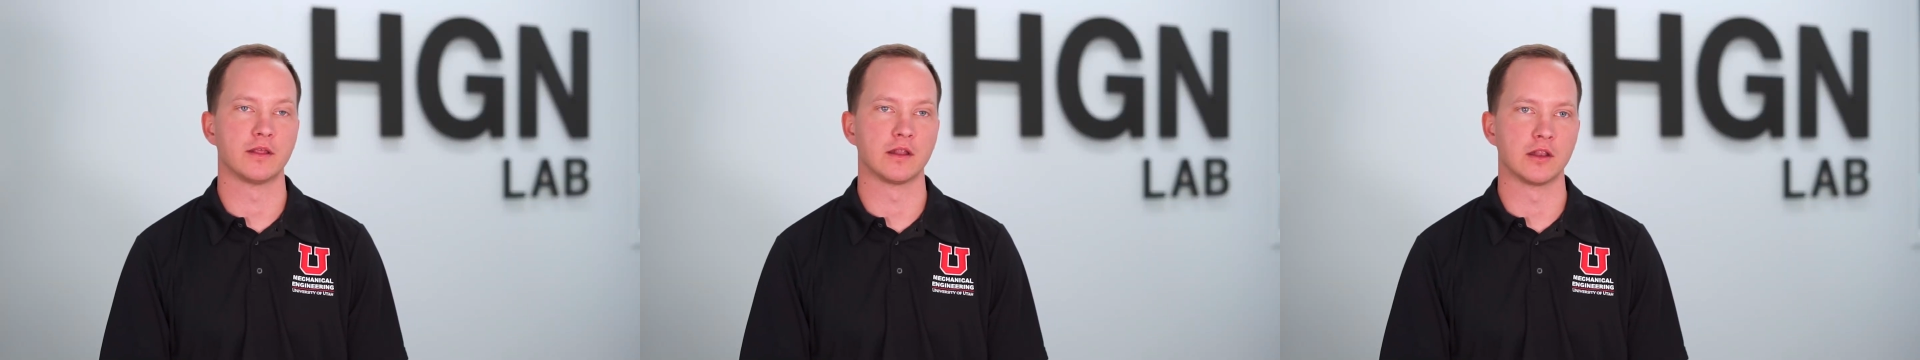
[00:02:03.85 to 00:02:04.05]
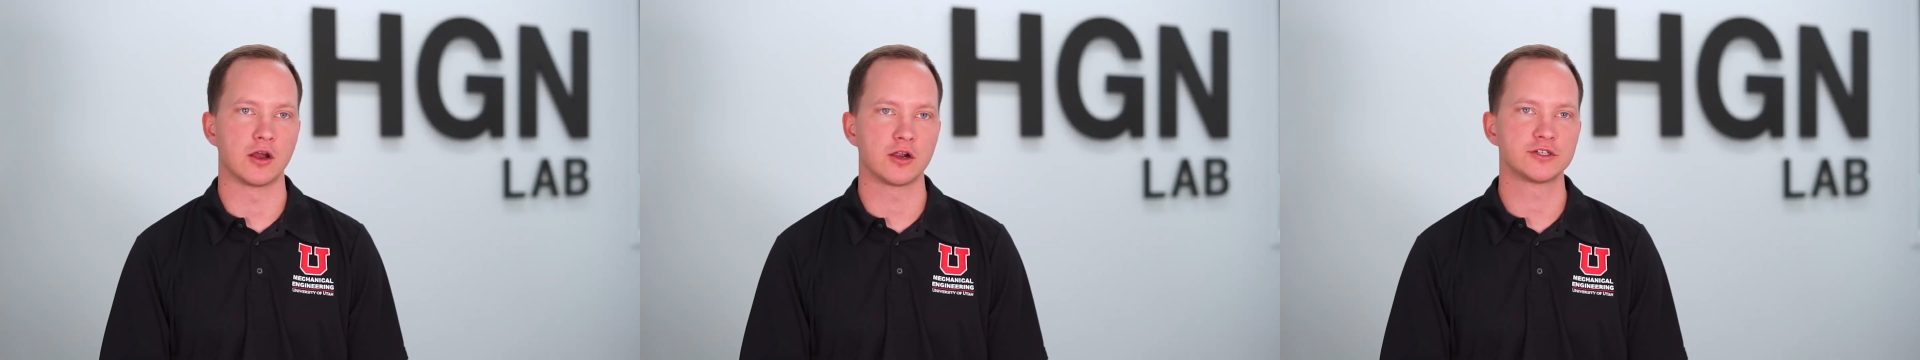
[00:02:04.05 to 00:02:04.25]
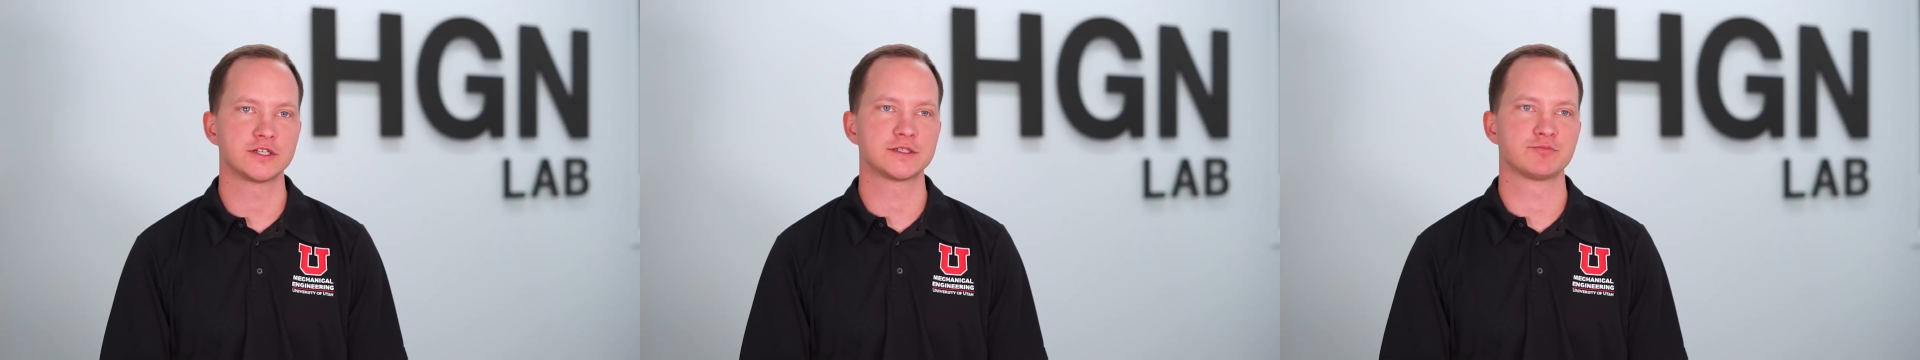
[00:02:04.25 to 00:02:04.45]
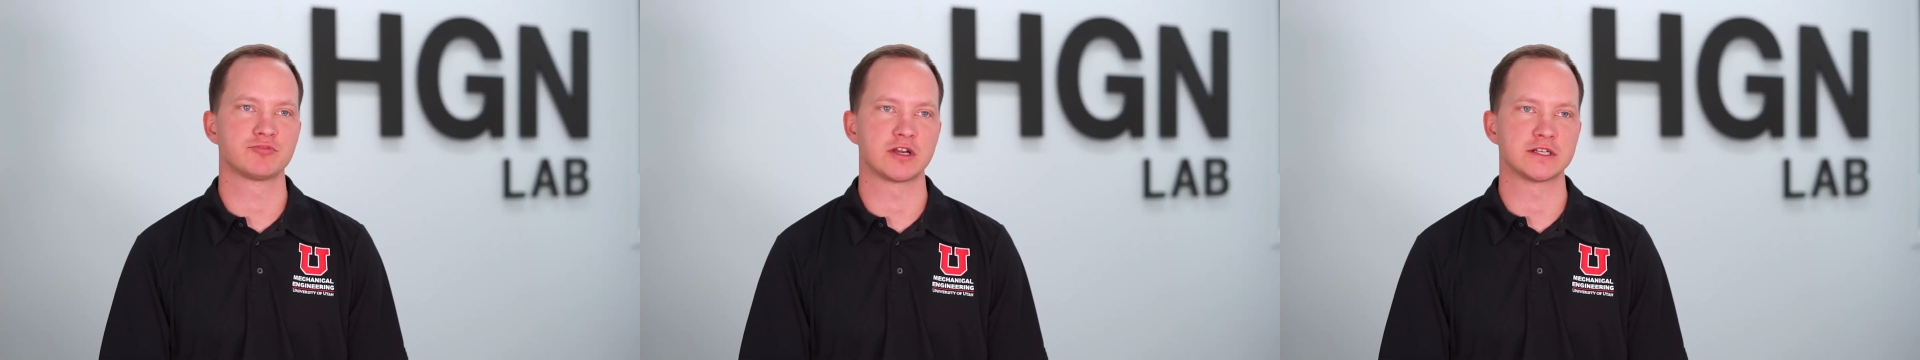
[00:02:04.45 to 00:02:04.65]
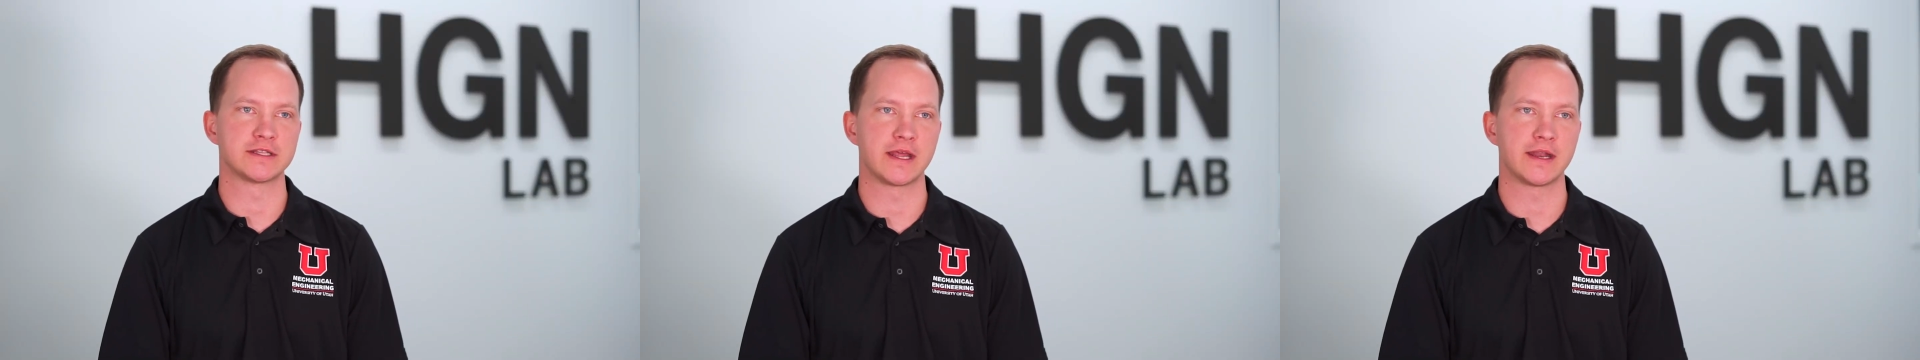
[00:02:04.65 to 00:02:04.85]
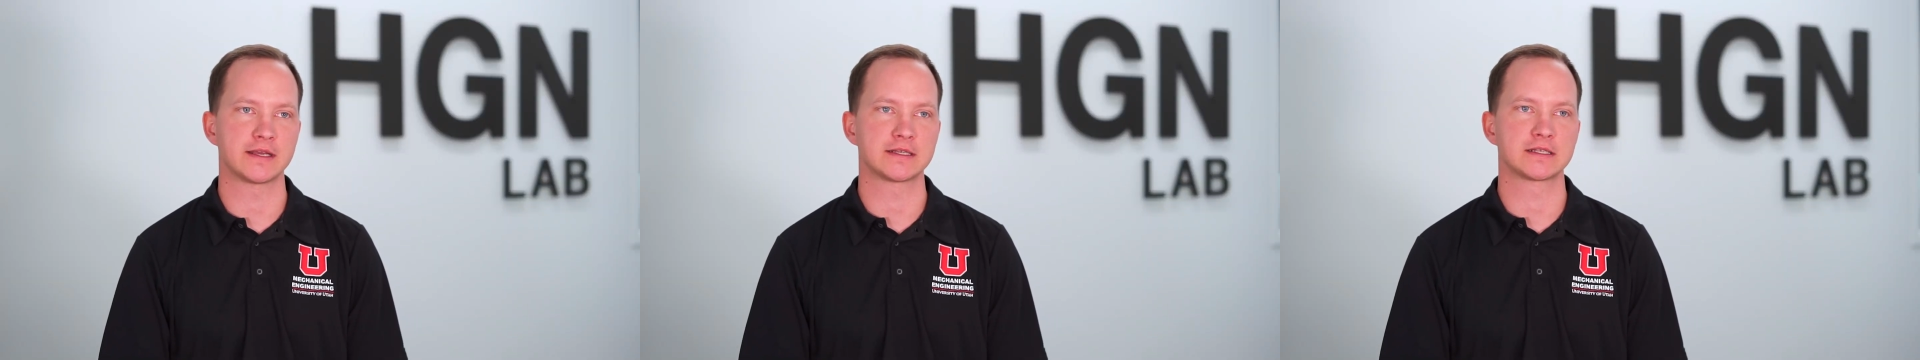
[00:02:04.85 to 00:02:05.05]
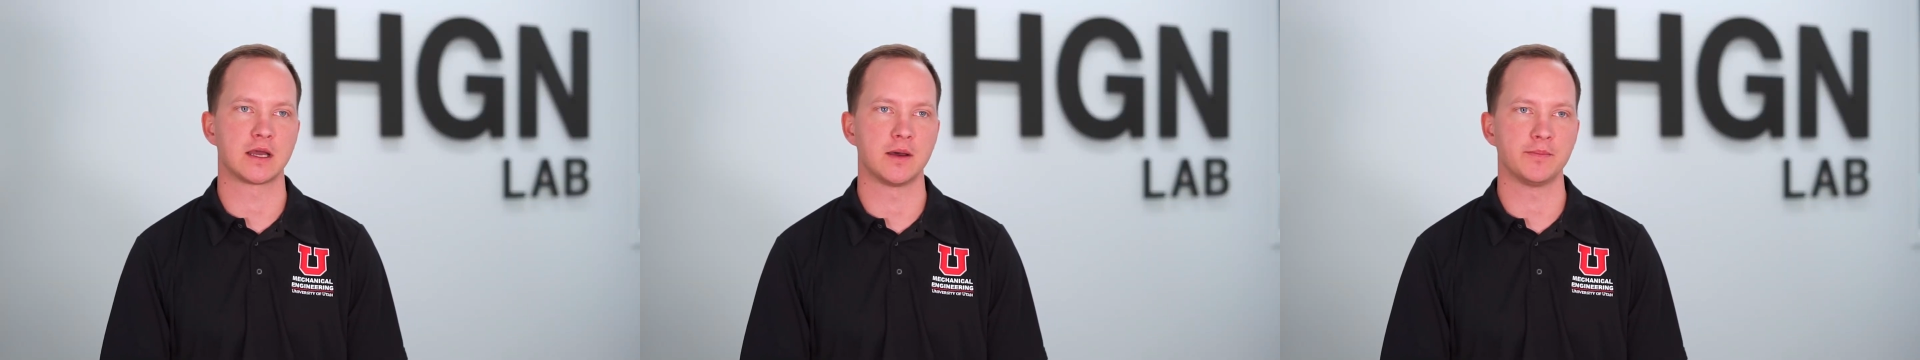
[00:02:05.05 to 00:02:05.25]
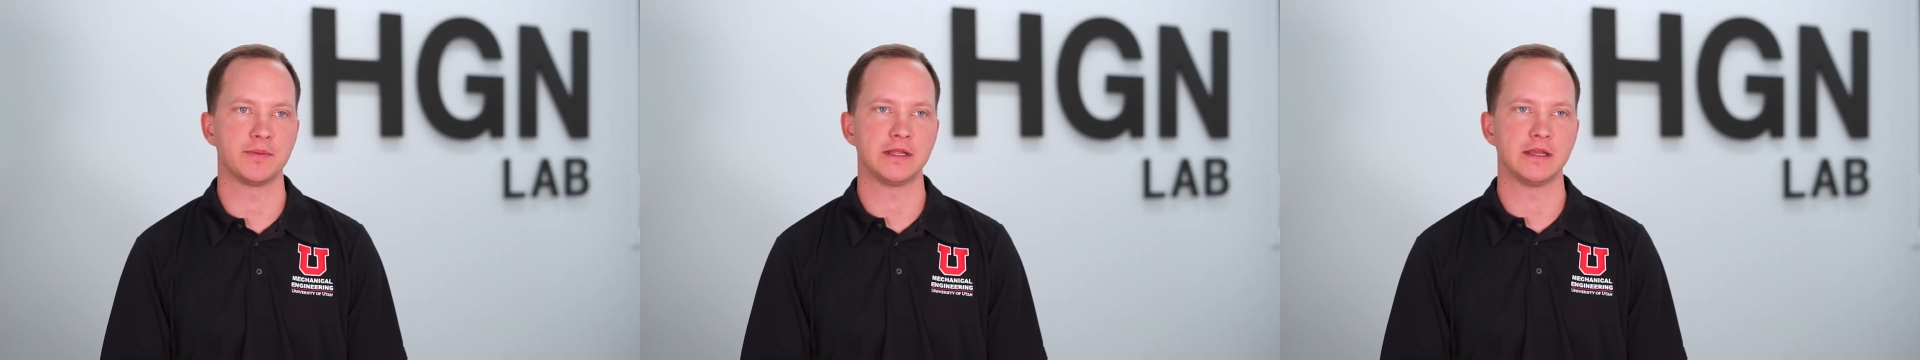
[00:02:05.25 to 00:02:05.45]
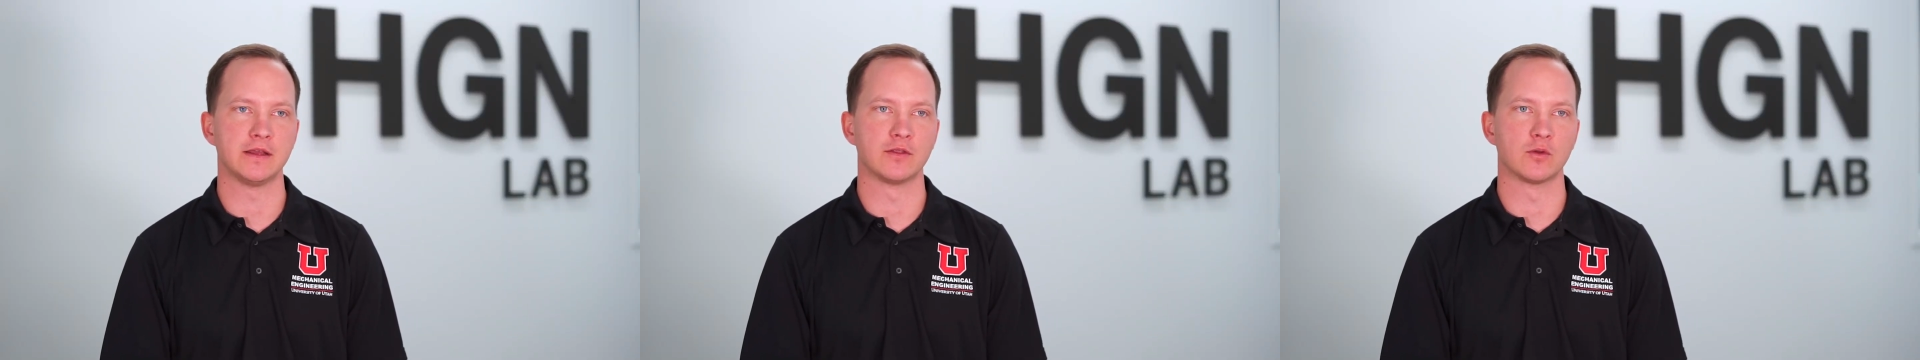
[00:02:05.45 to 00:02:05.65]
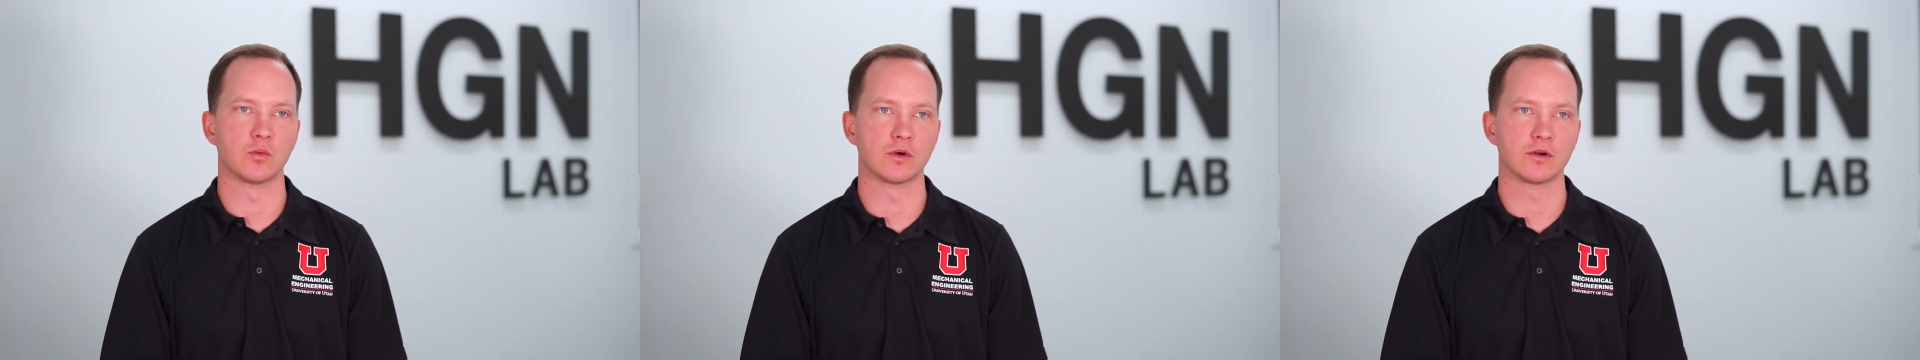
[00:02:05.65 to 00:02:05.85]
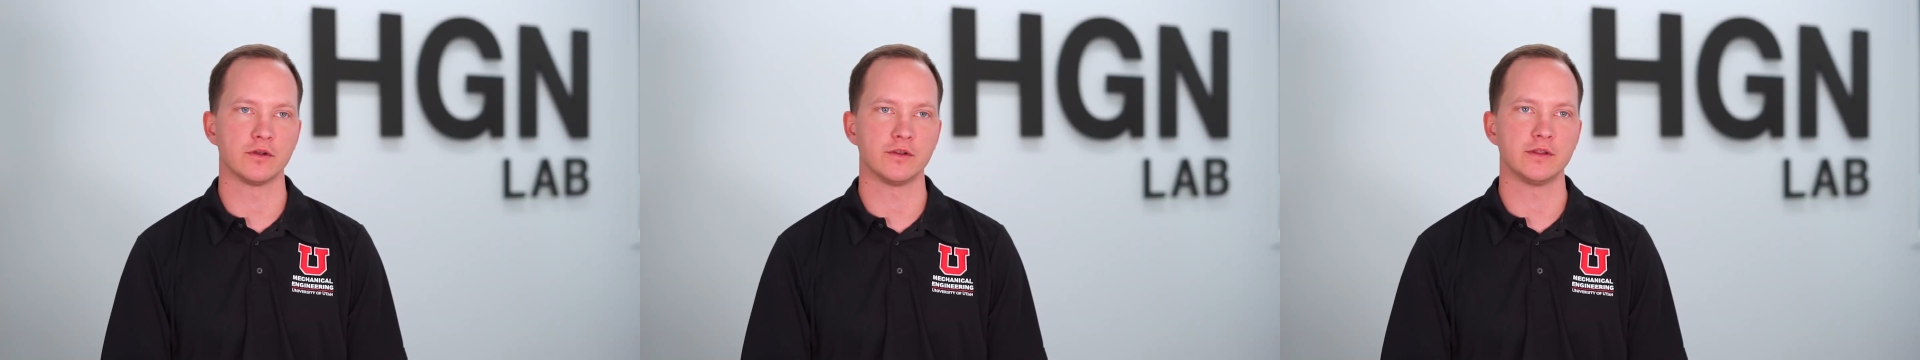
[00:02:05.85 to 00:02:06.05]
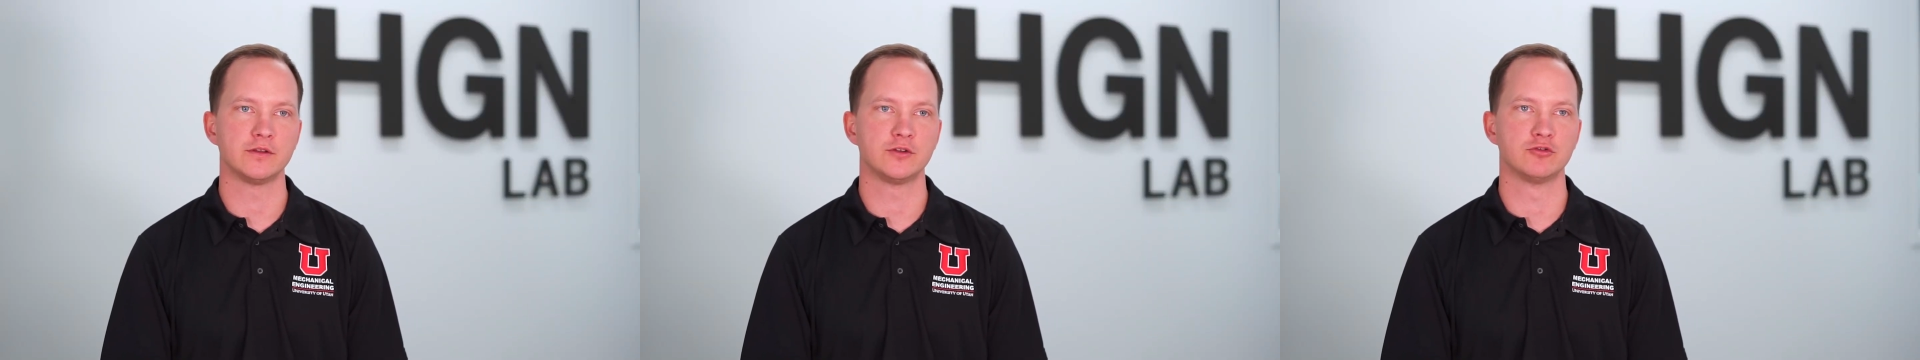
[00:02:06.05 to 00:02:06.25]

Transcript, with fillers: the largest prosthetics company in the world,